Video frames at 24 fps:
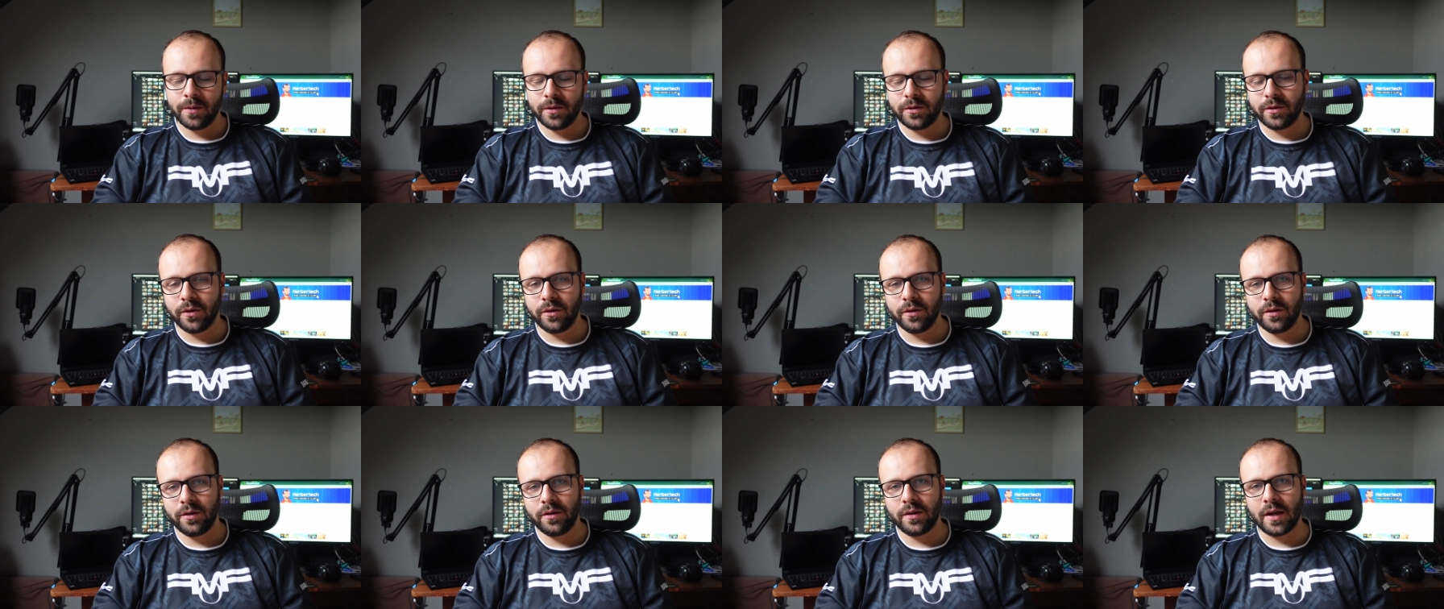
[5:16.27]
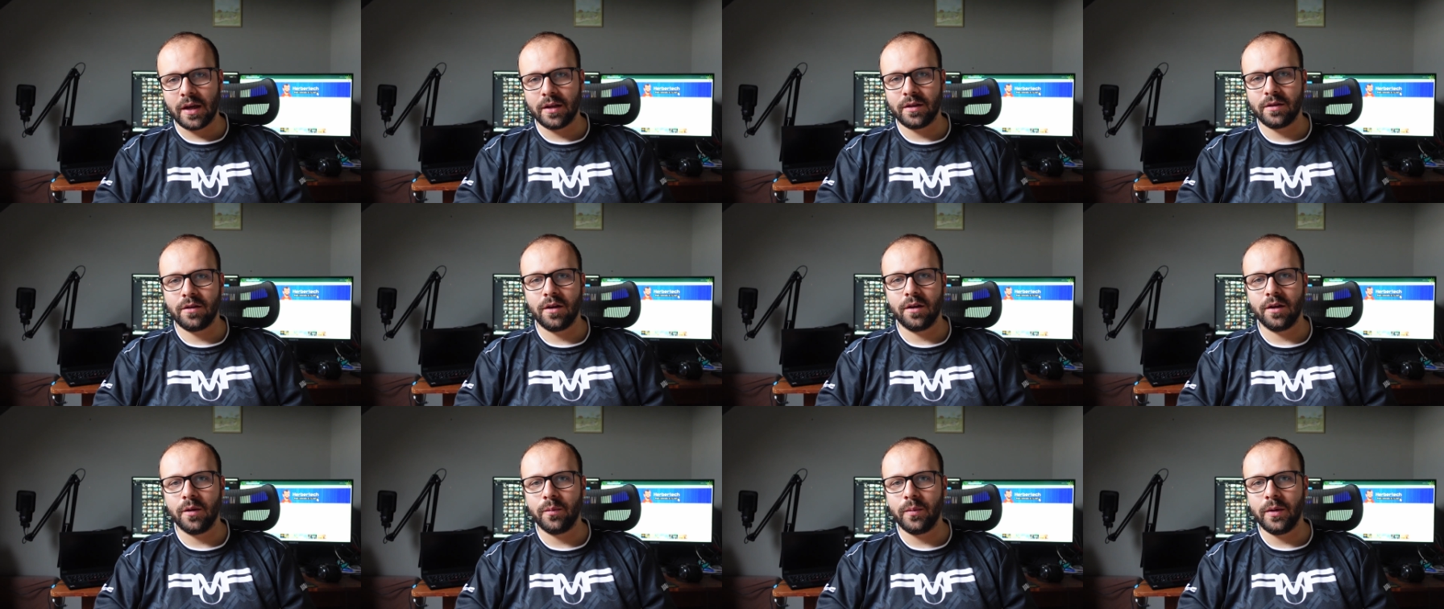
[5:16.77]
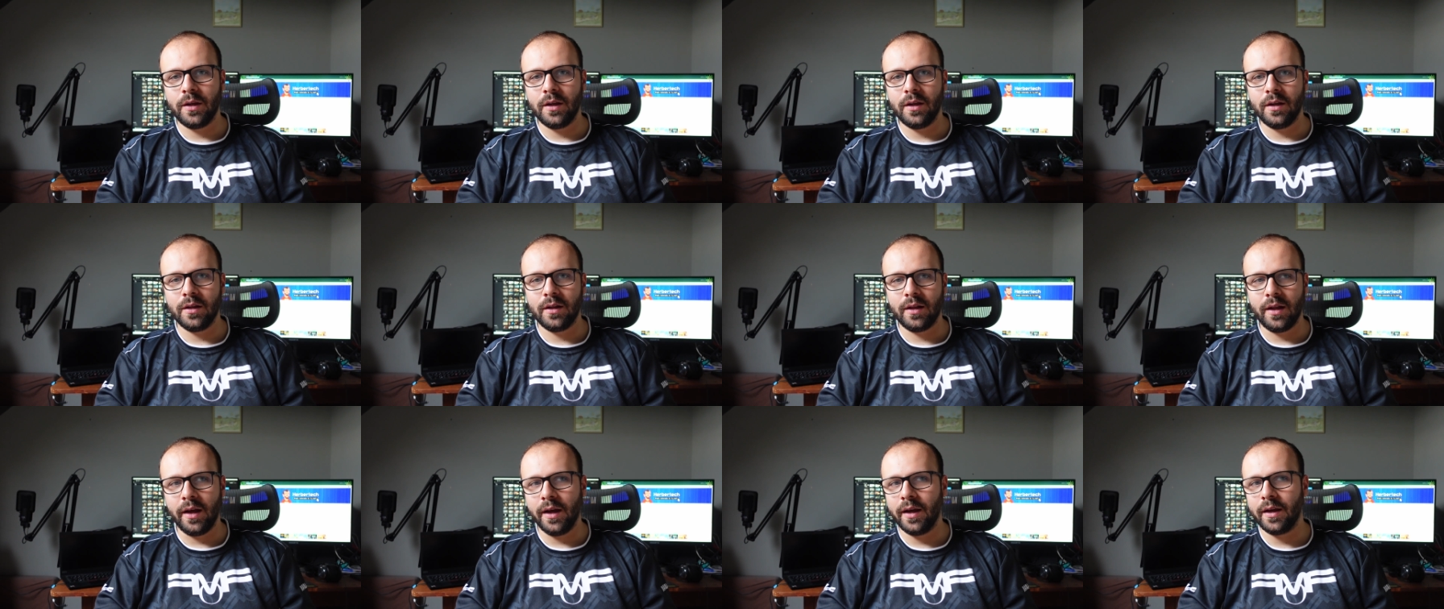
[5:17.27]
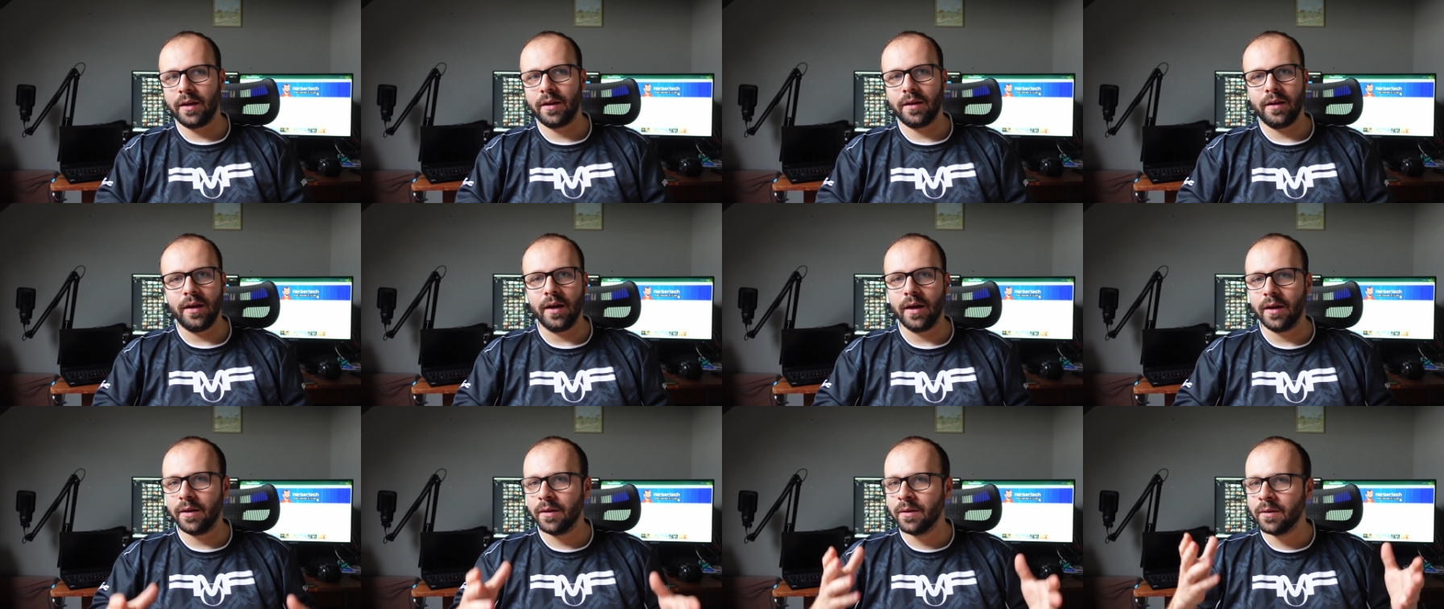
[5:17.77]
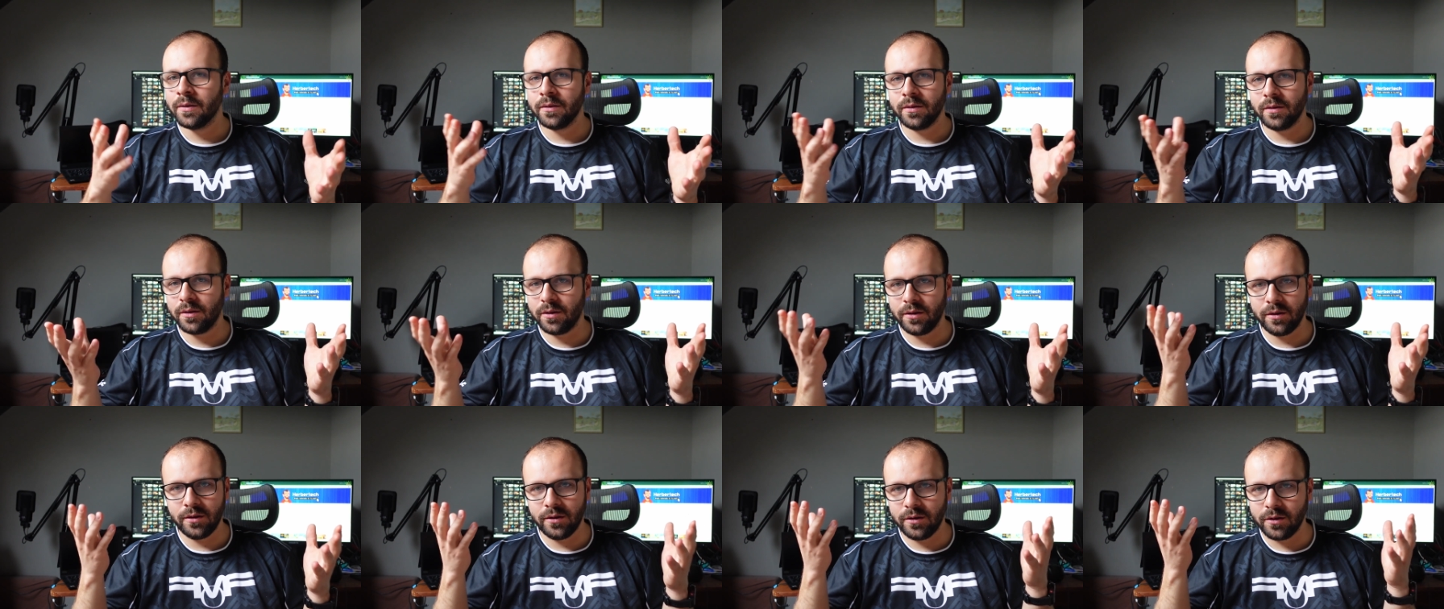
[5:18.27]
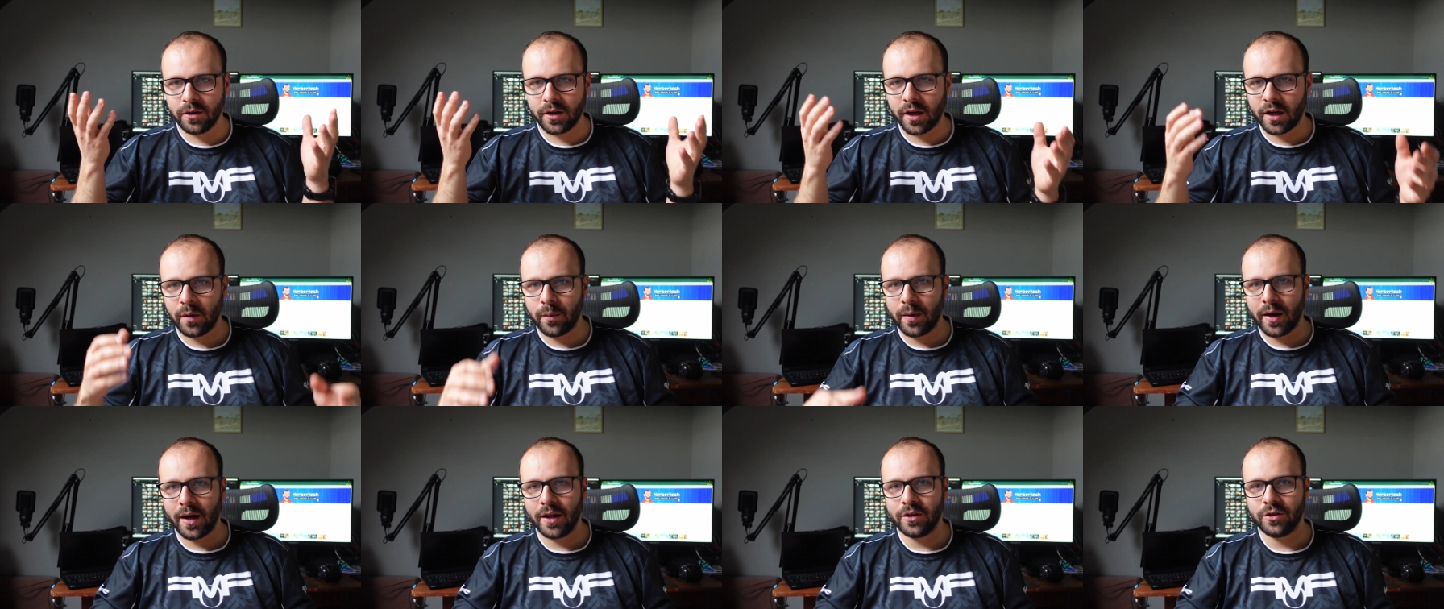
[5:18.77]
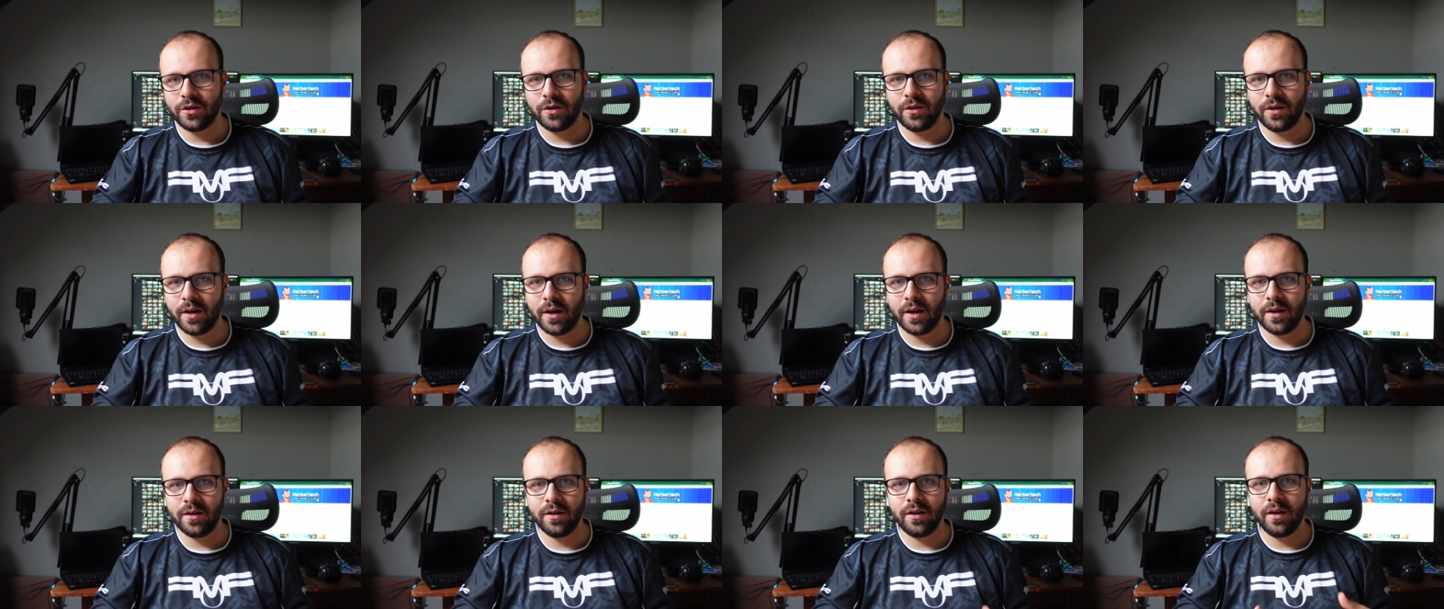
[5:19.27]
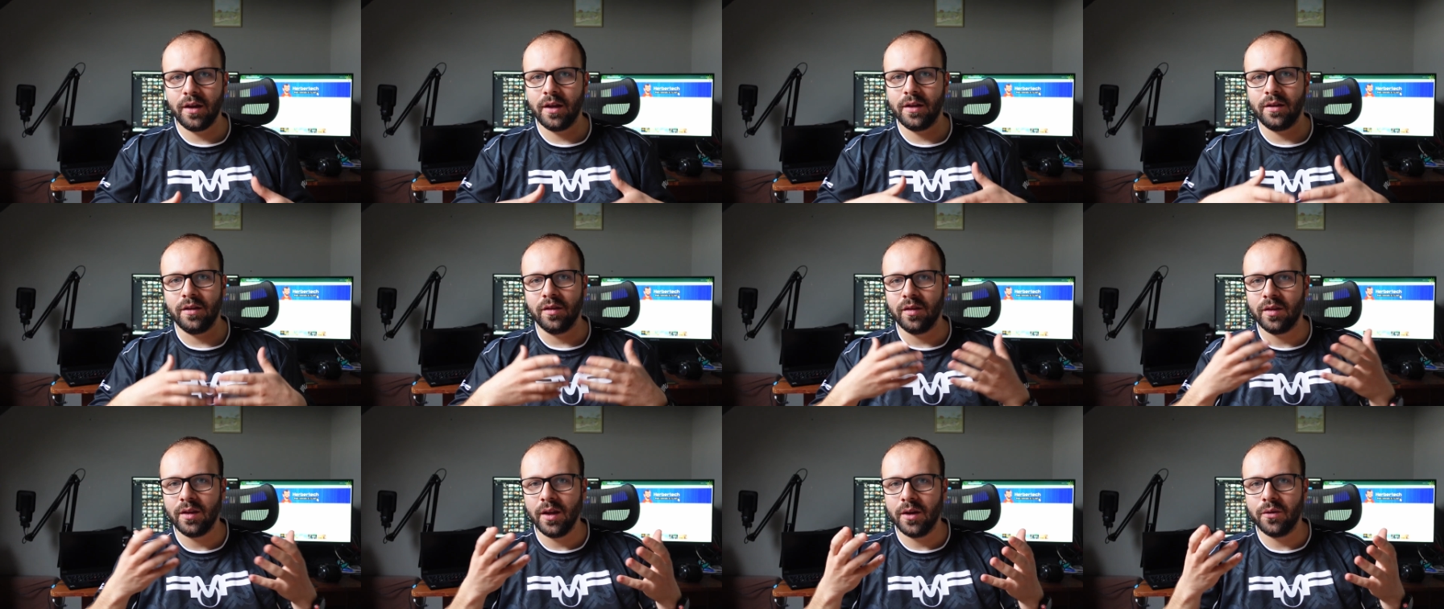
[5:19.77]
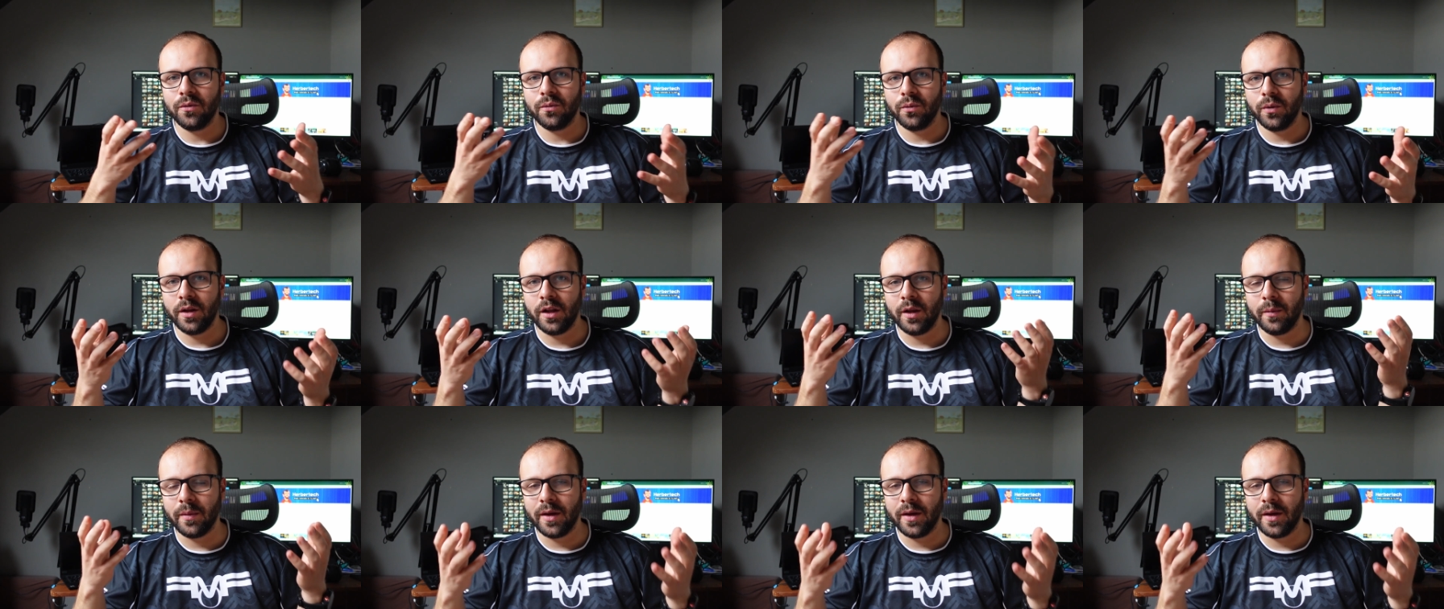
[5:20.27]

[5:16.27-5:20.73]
So that's going to be like, yeah, you can imagine that it didn't really